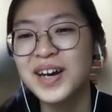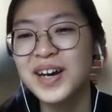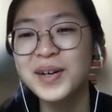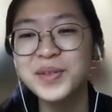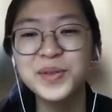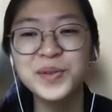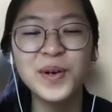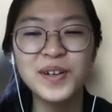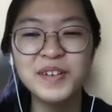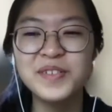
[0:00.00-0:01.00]
how to
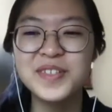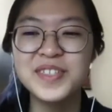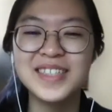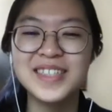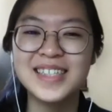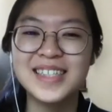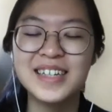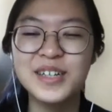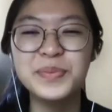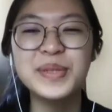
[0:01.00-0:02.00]
ward off those snakes?
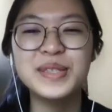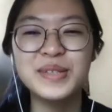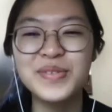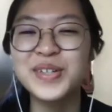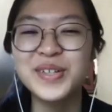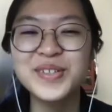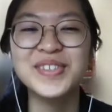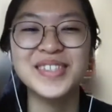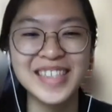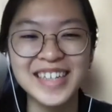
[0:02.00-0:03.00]
A bit
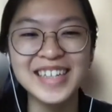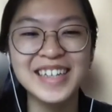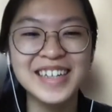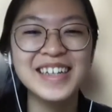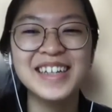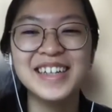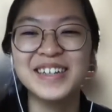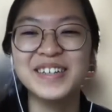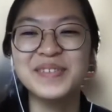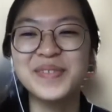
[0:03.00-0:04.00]
difficult to say,
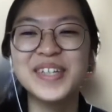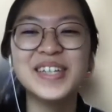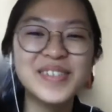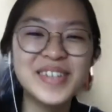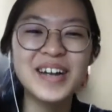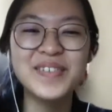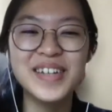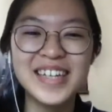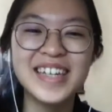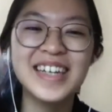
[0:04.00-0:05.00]
um, because we can't
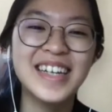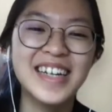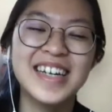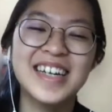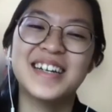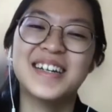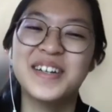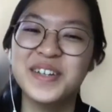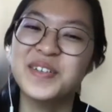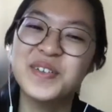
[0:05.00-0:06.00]
really,
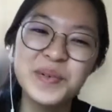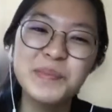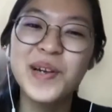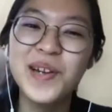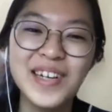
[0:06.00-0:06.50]
you know, it's block